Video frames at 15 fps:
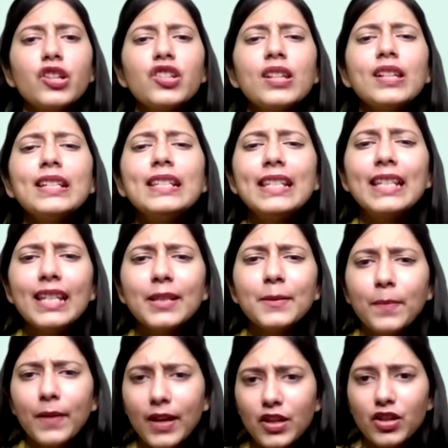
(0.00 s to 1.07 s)
sees
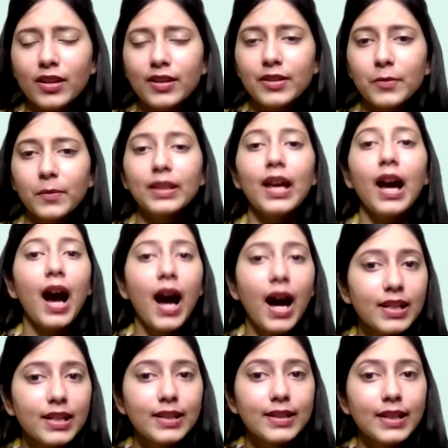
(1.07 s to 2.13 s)
patients with
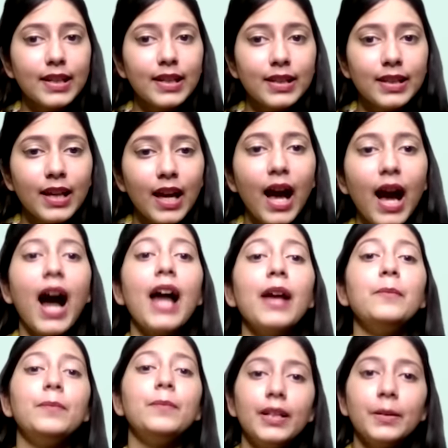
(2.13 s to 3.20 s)
heart disease, high
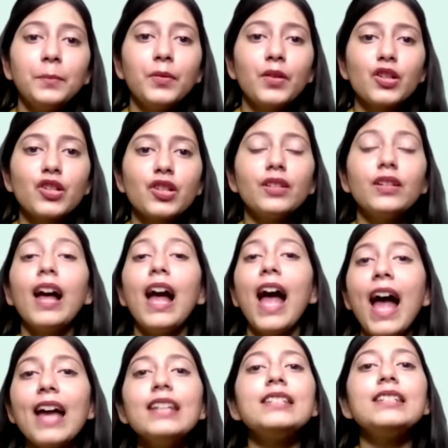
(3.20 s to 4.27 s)
blood pressure,
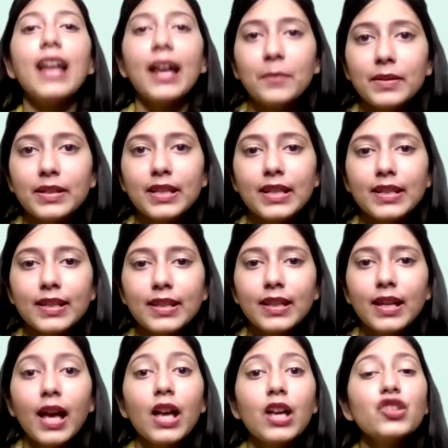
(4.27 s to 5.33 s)
and diabetes.
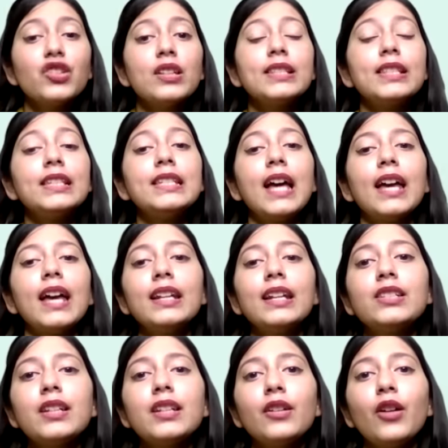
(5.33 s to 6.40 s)
She's the
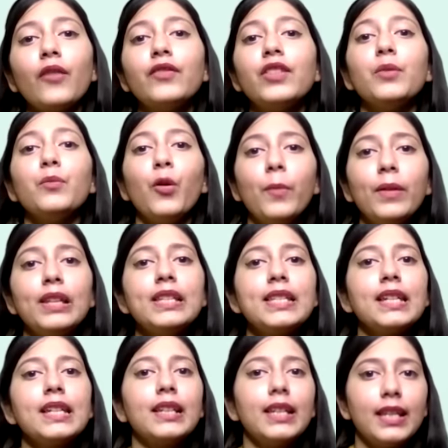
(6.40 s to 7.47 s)
director of the
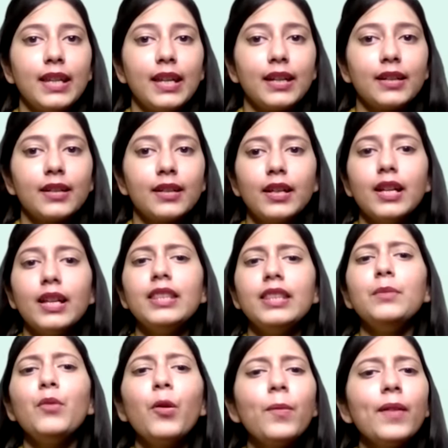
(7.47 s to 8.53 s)
Mobility Clinic.
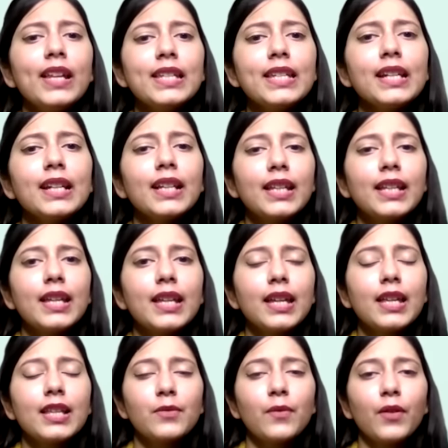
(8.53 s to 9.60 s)
The Mobility Clinic
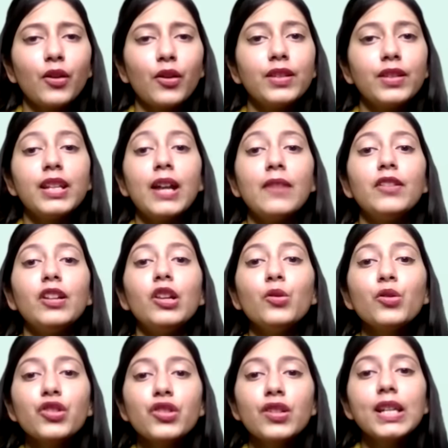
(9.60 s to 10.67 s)
is one of the
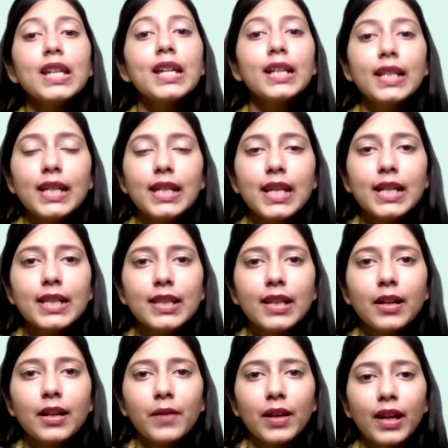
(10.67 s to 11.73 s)
revolutionary clinics
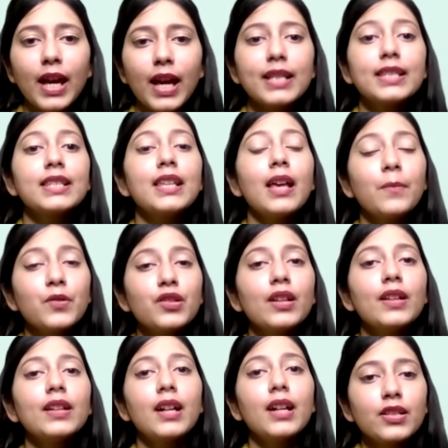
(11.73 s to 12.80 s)
serving
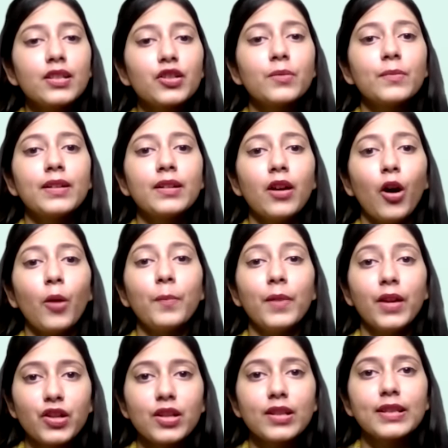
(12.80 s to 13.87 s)
exceptional customer or
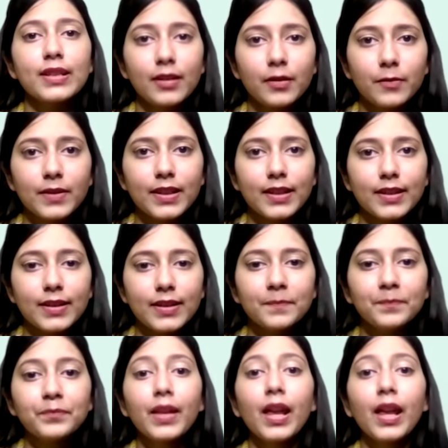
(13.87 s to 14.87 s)
patient services.